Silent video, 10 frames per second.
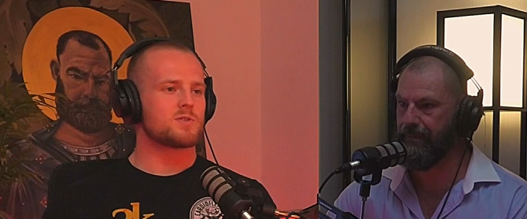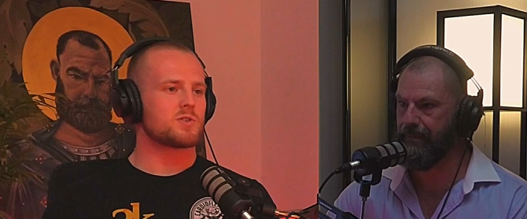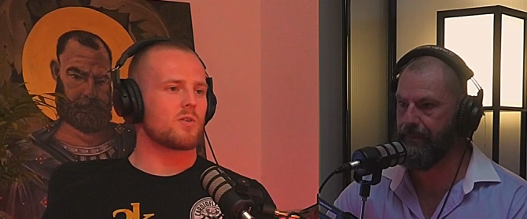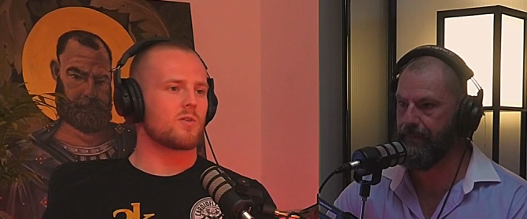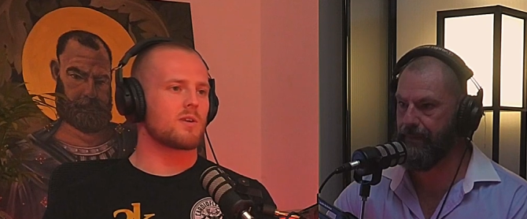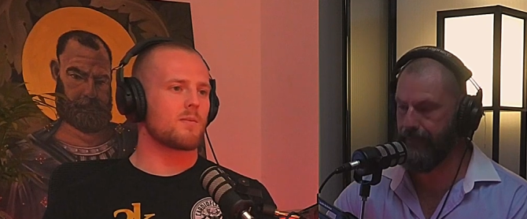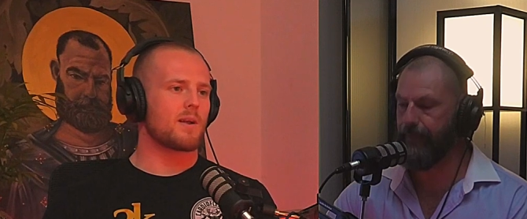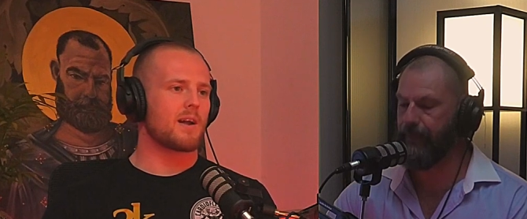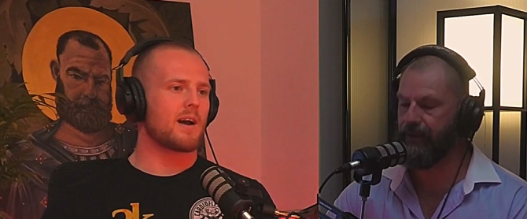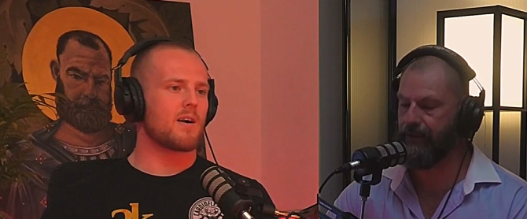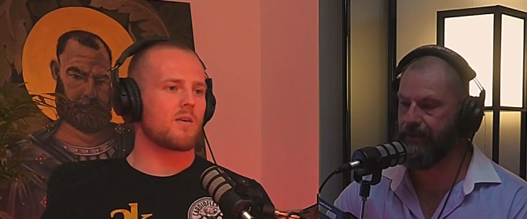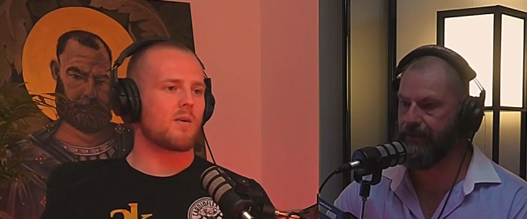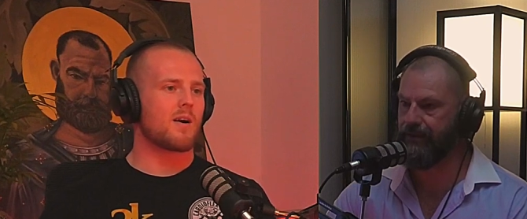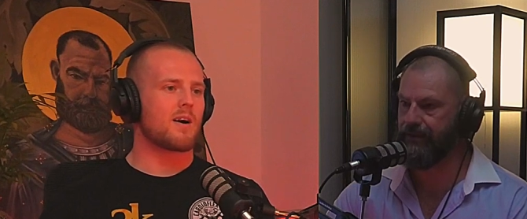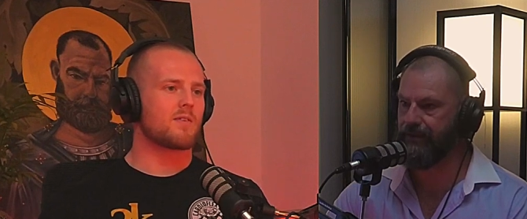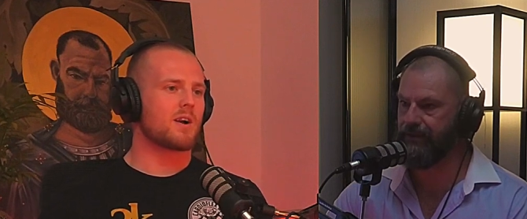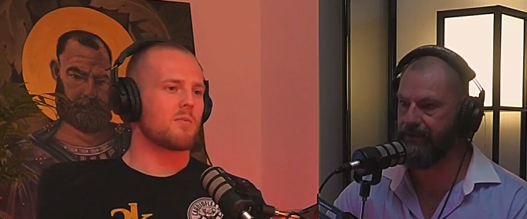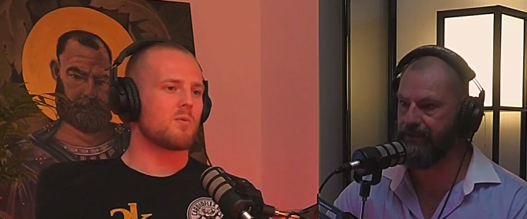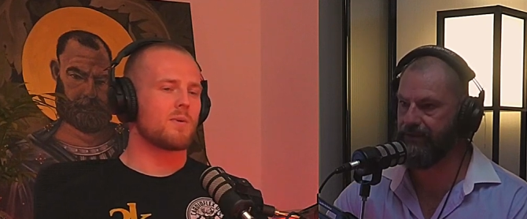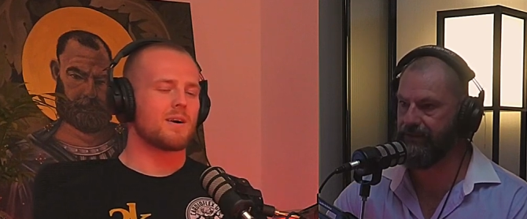Speaker 1: show or something like that. I, I have a
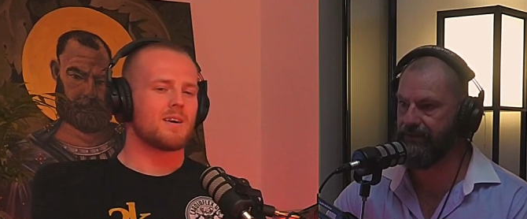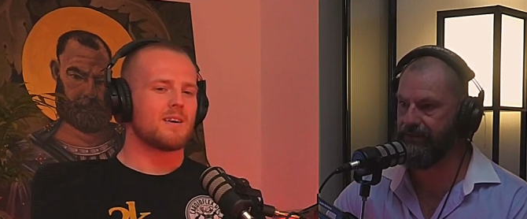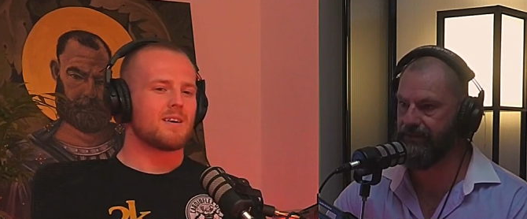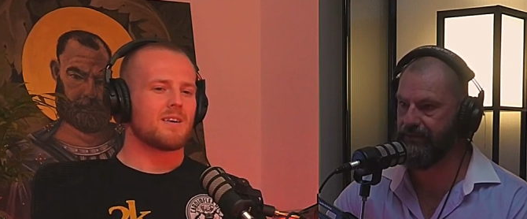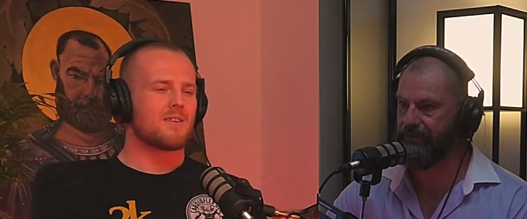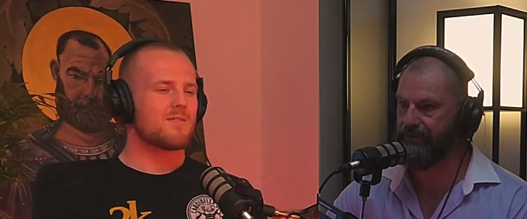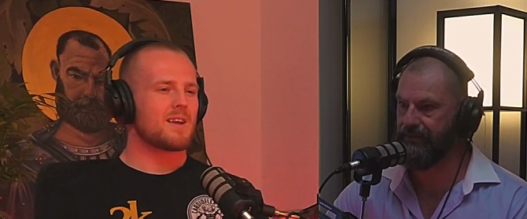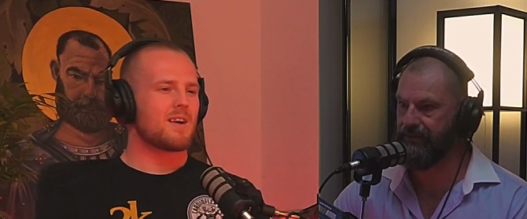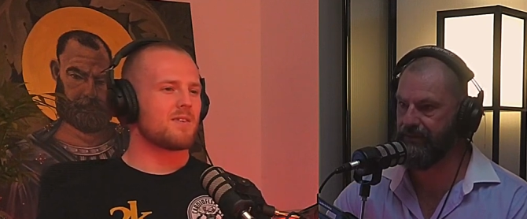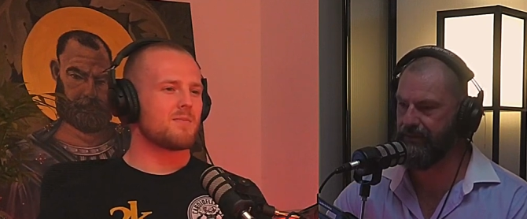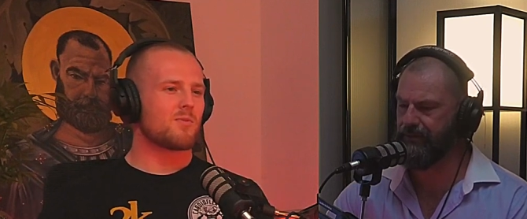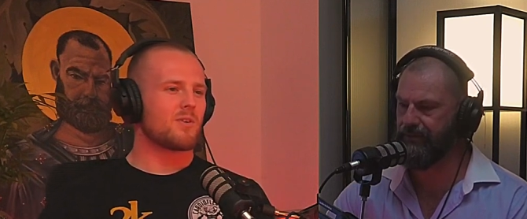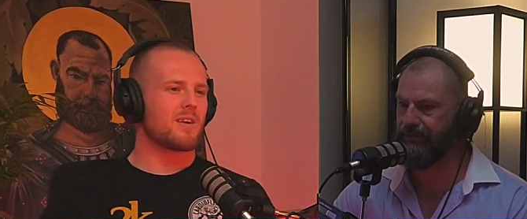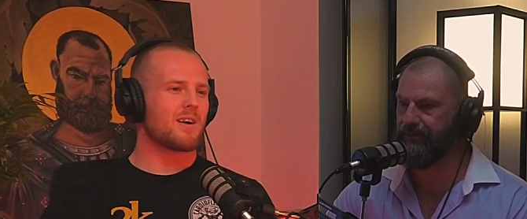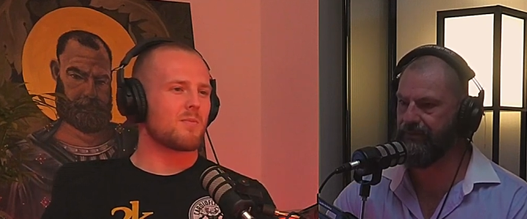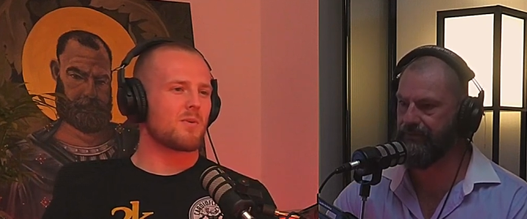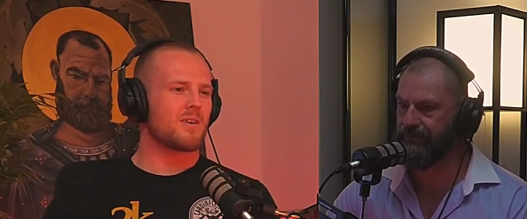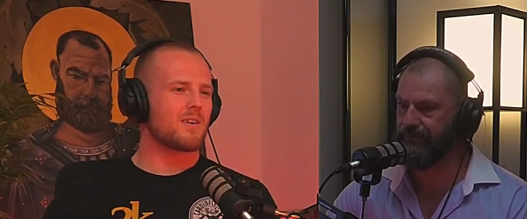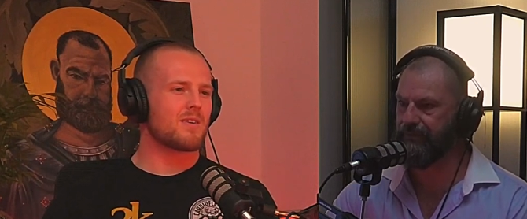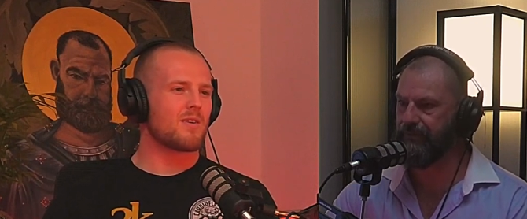couple, but I don't really have any more than a couple. I,
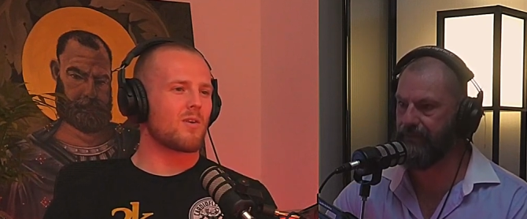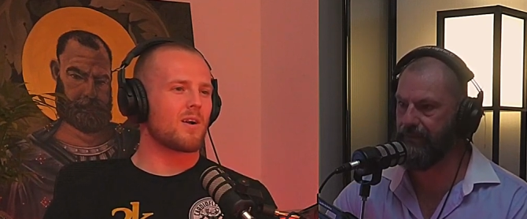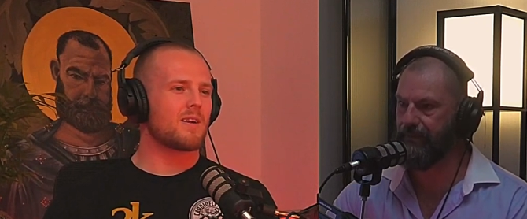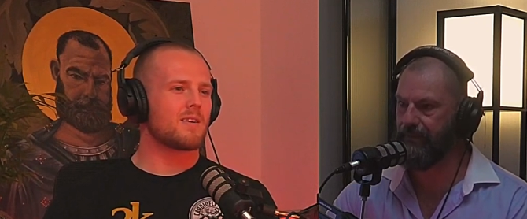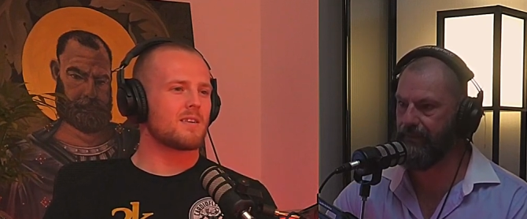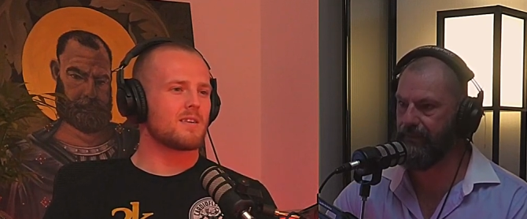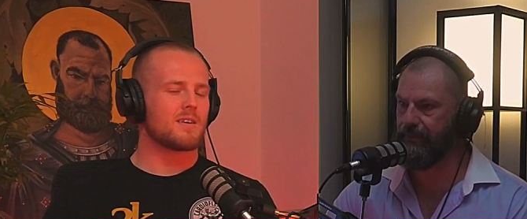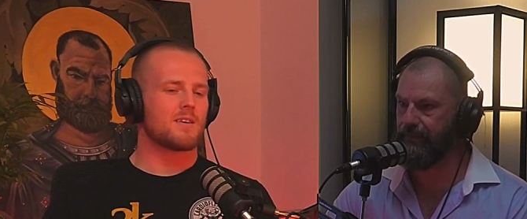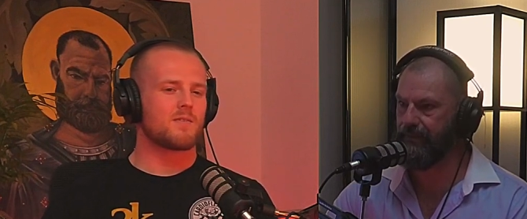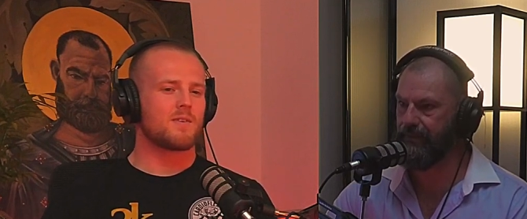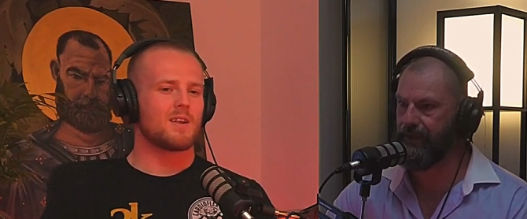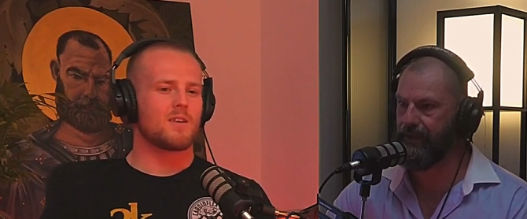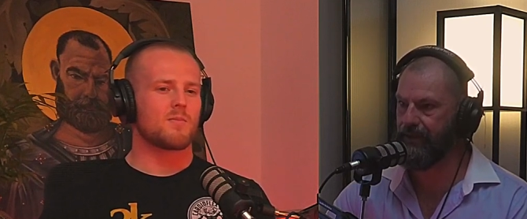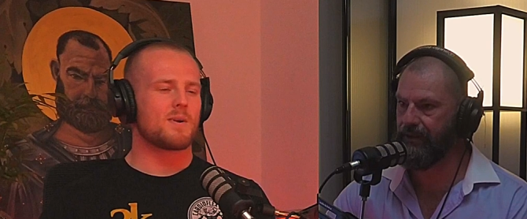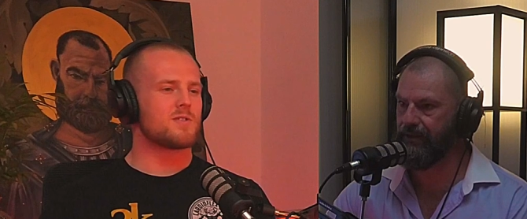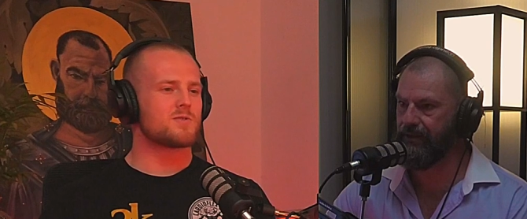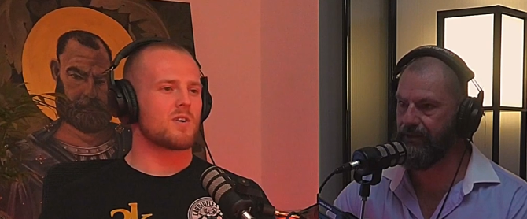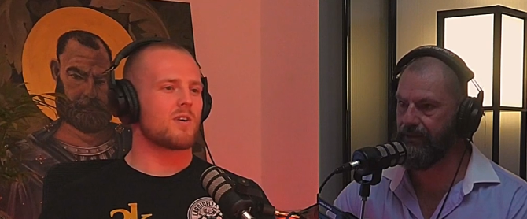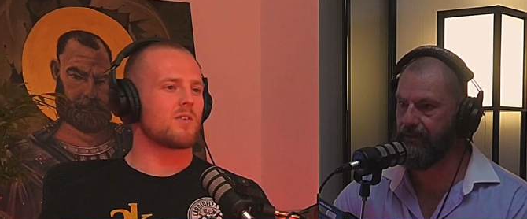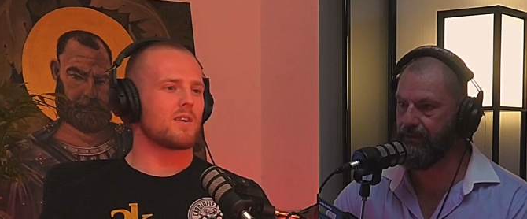I don't like the feeling of being
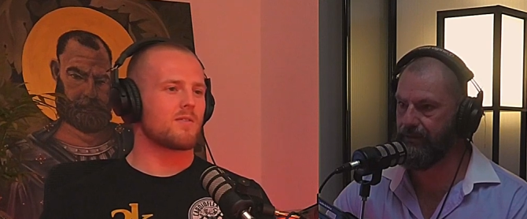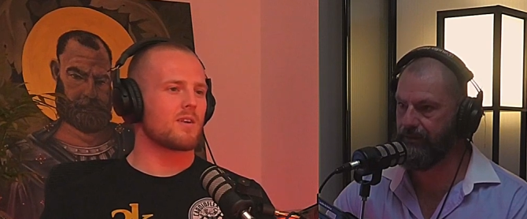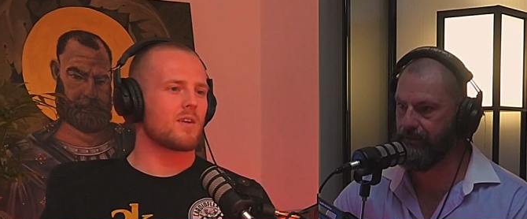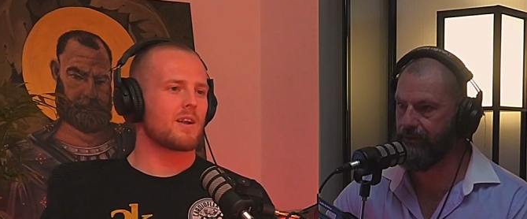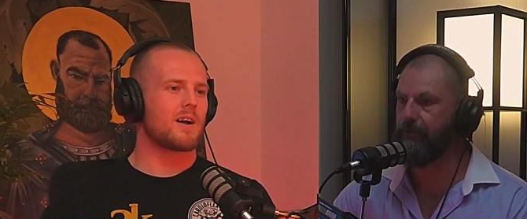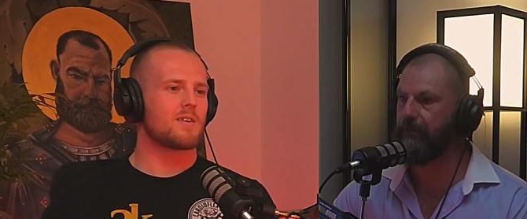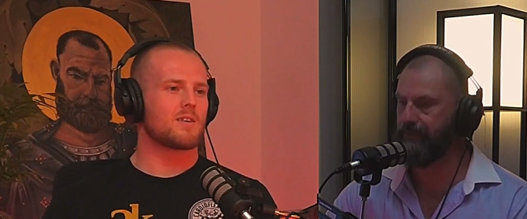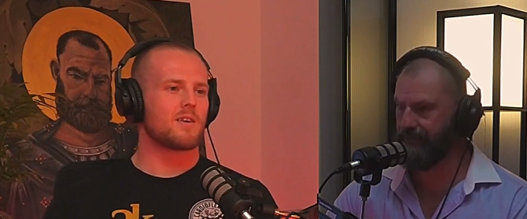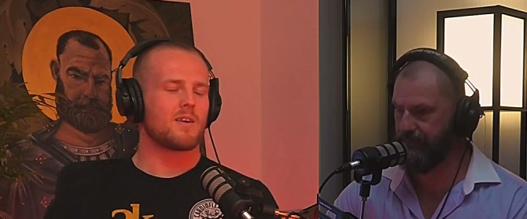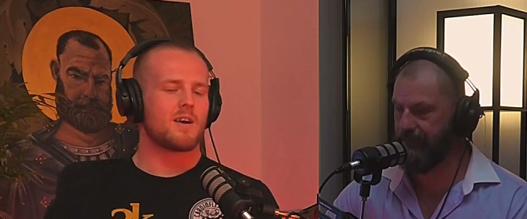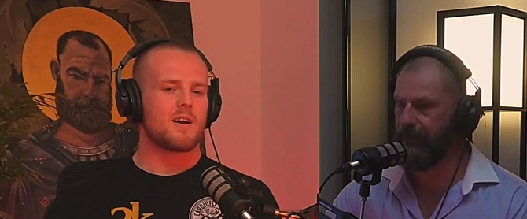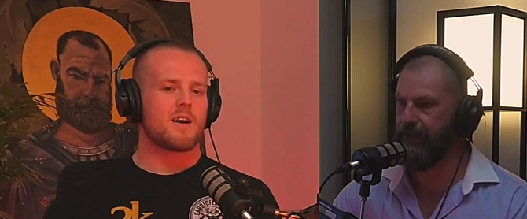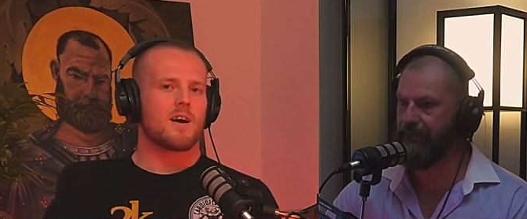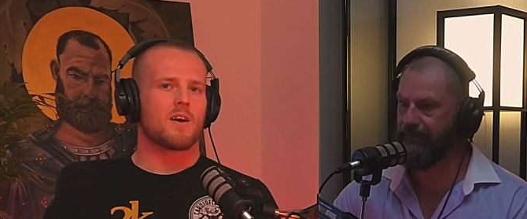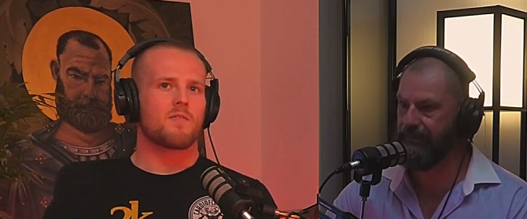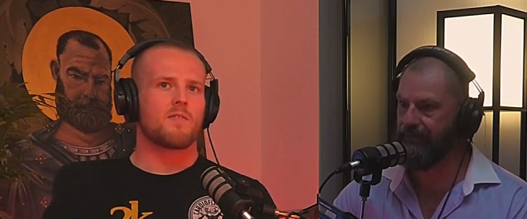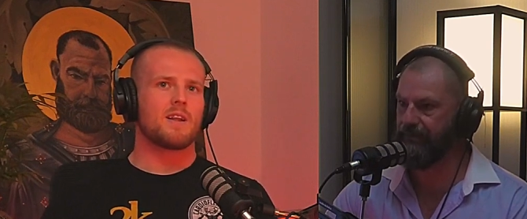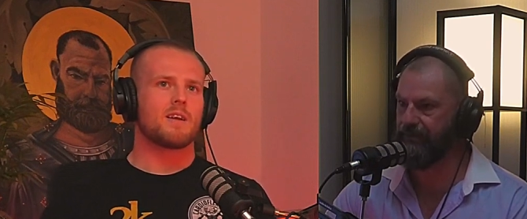drunk or anything like that. So yeah, and I think